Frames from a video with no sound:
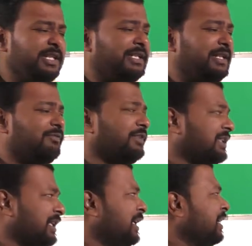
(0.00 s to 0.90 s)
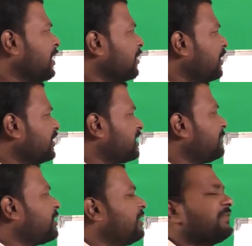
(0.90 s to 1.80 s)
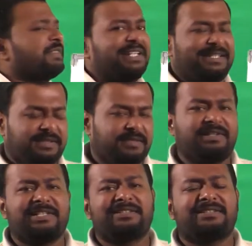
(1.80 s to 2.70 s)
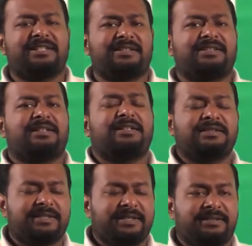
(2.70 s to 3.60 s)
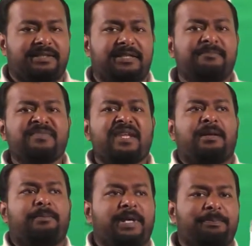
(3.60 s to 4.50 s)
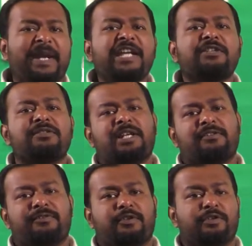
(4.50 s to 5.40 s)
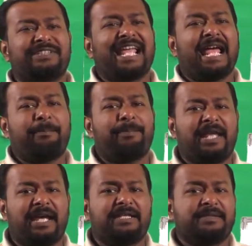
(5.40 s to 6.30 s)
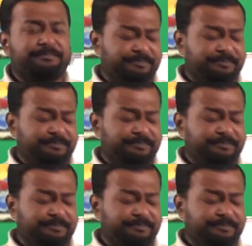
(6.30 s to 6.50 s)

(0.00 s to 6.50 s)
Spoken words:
deal with the concept of thrust. What is thrust? Thrust is the perpendicular force applied